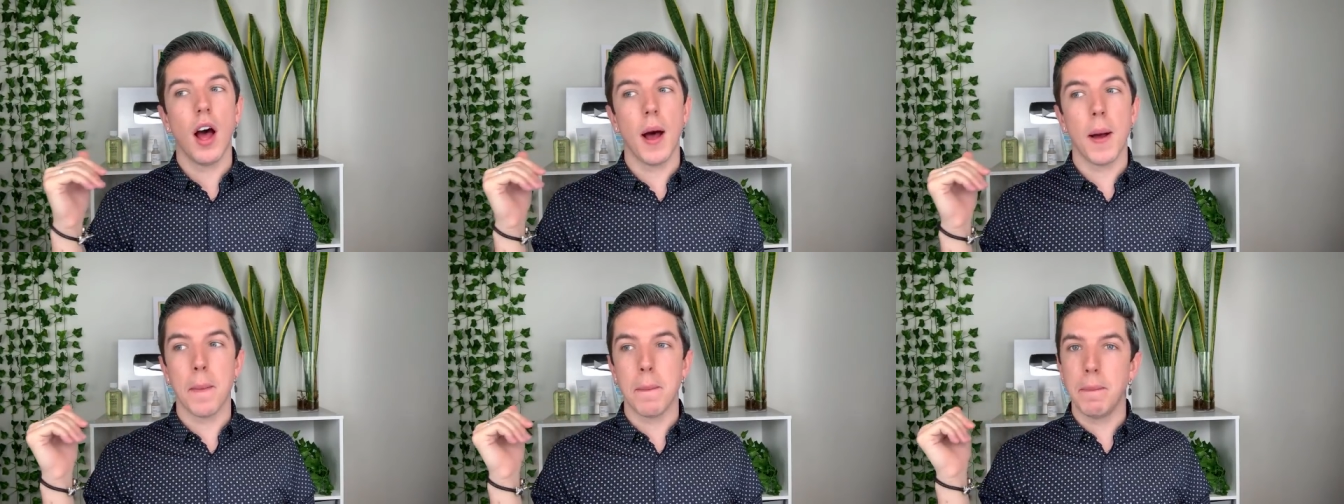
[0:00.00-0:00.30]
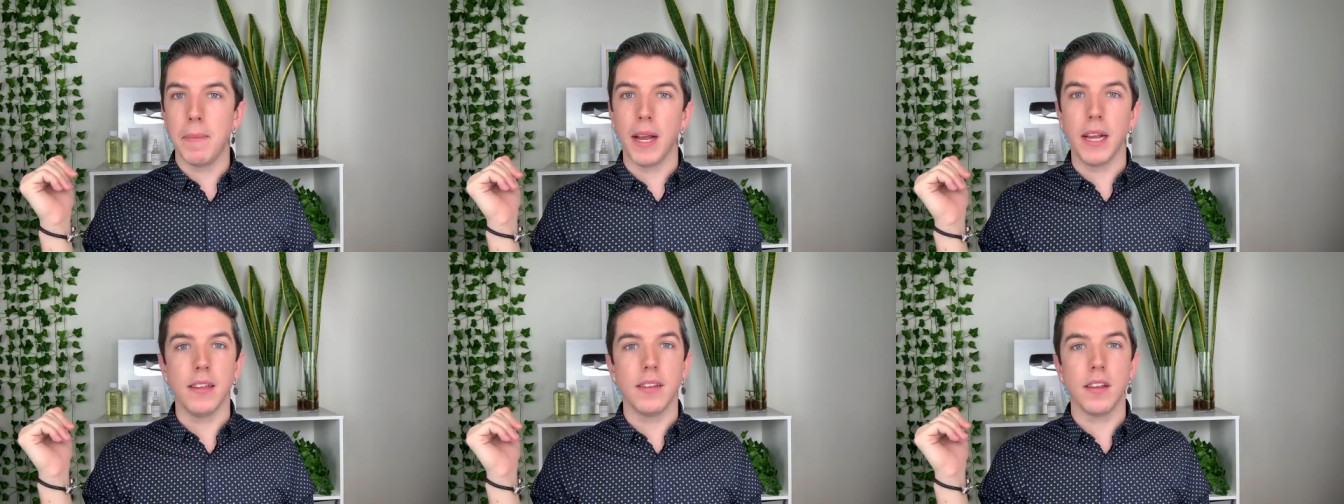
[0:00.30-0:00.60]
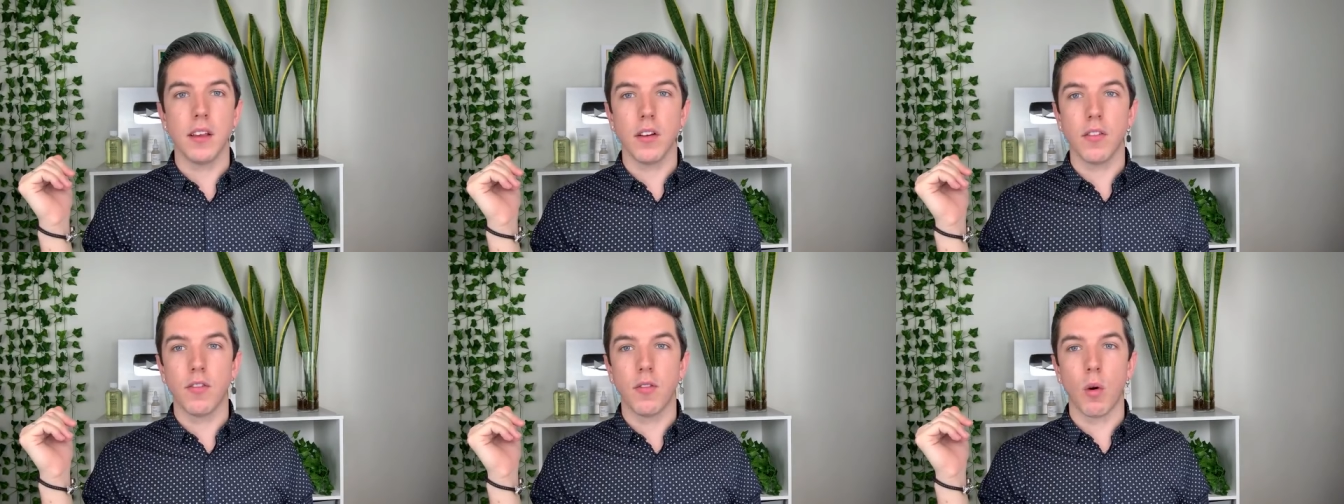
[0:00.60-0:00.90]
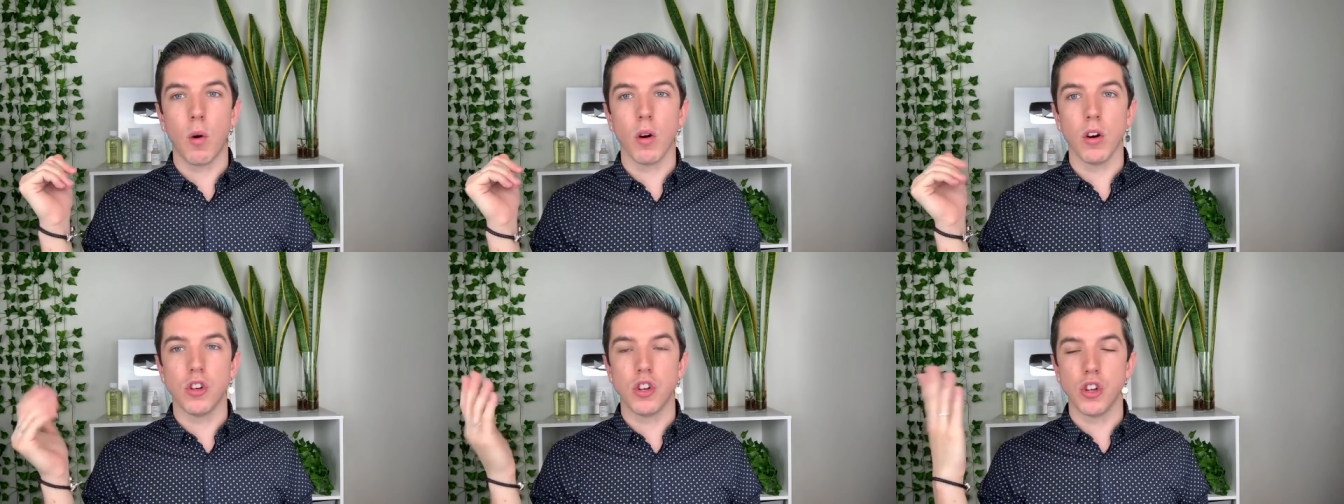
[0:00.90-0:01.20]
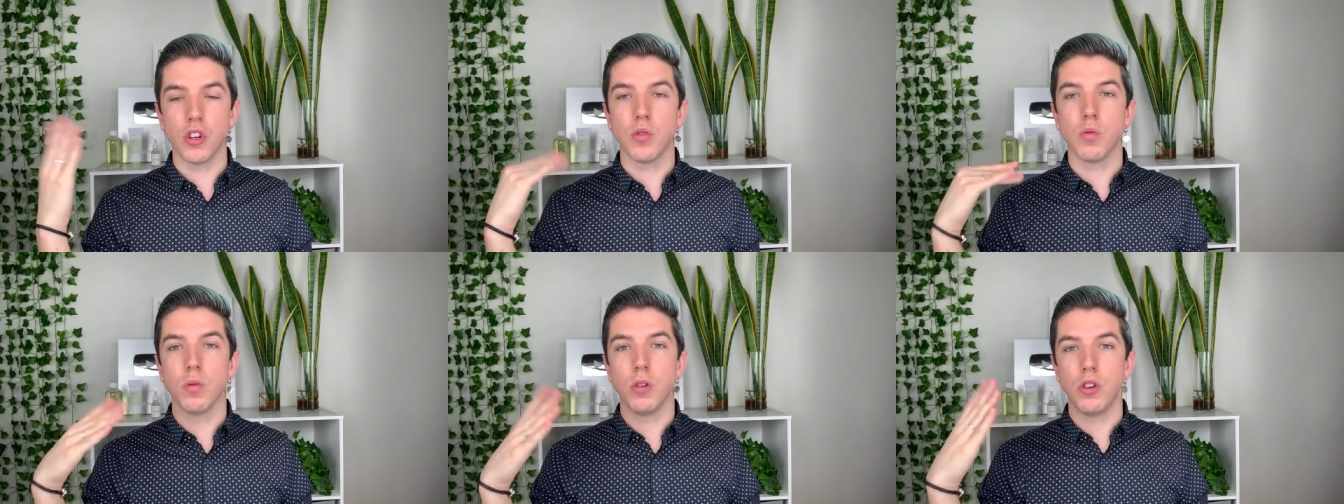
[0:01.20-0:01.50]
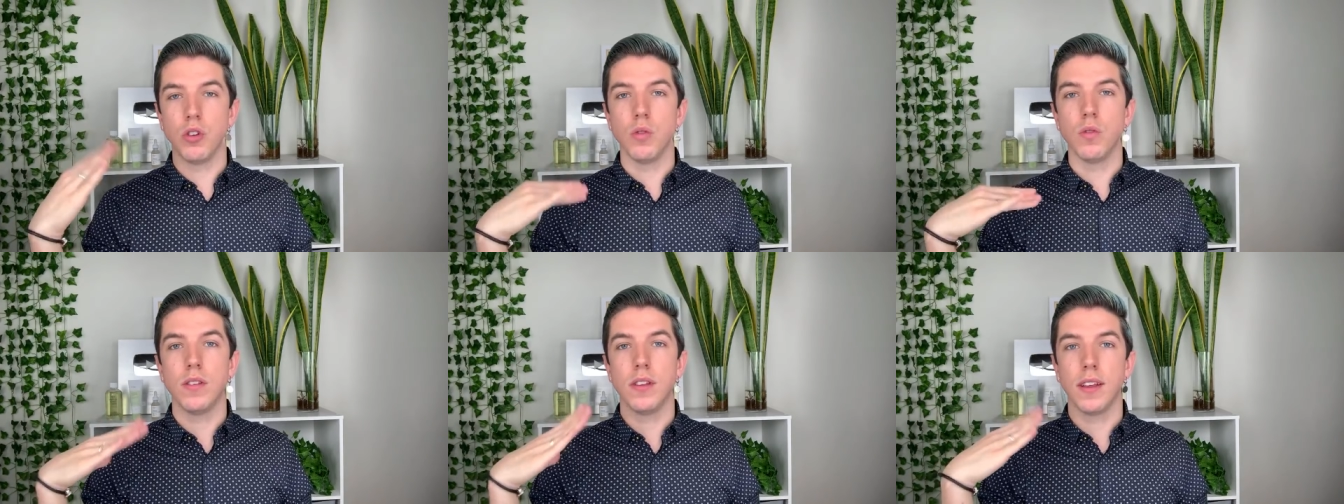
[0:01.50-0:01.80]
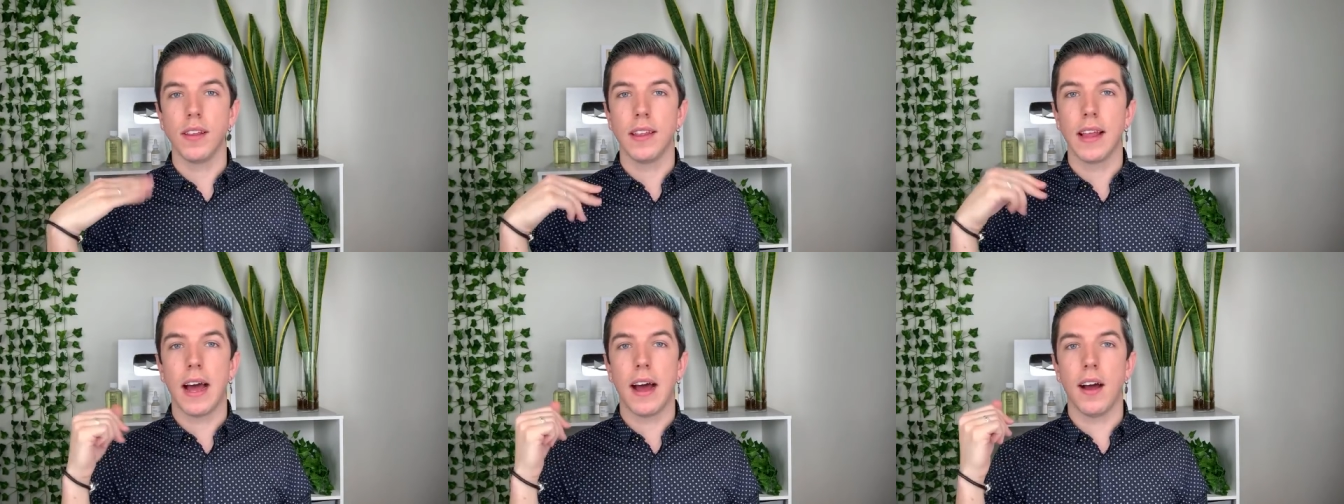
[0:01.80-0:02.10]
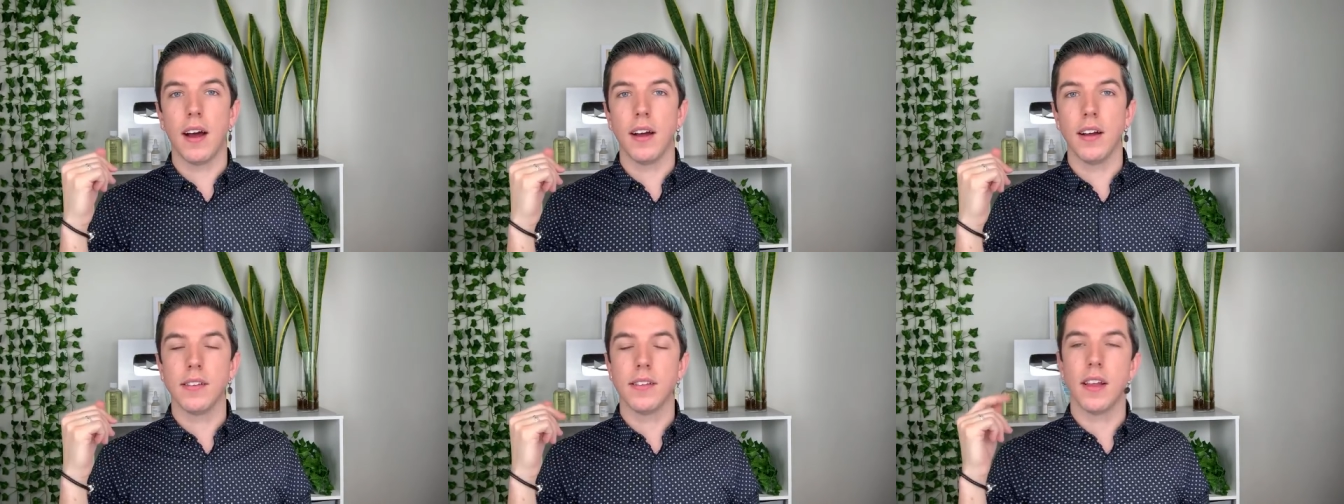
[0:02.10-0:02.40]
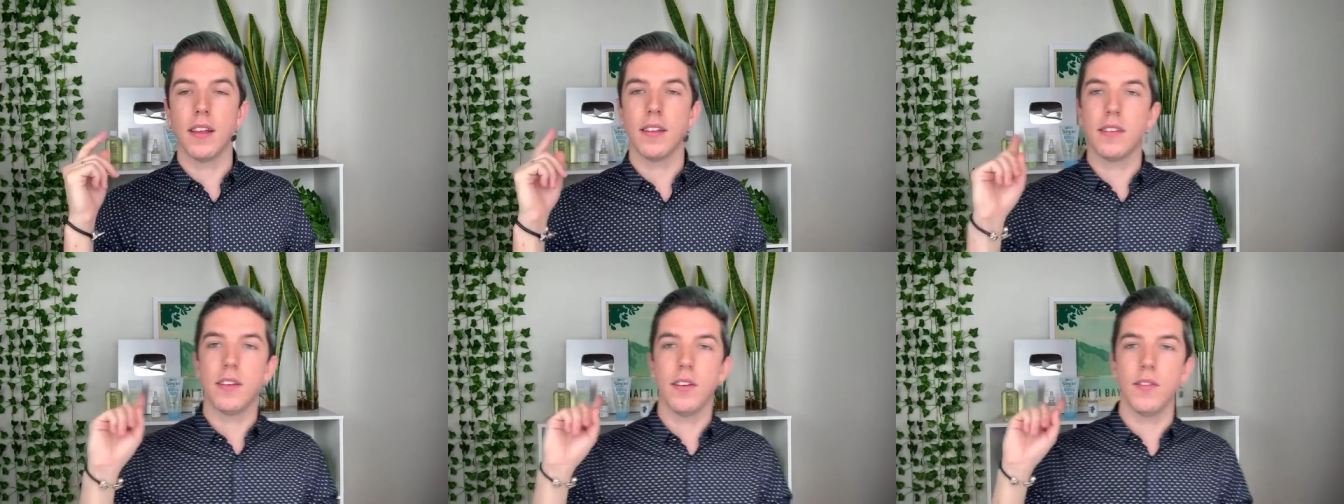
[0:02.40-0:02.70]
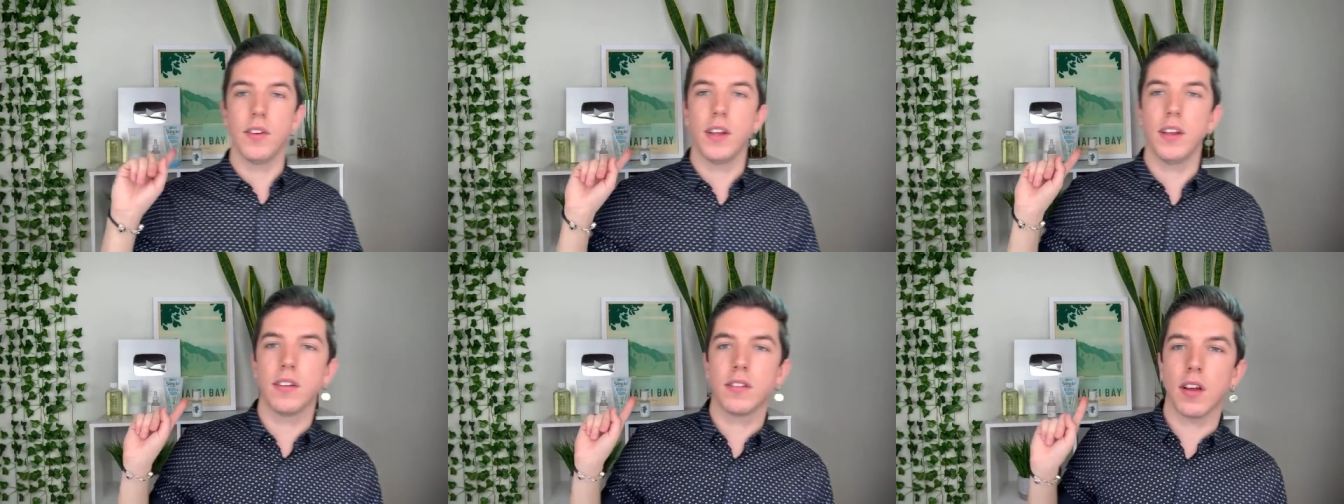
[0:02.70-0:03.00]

amazing for just reducing that uh, sensitivity.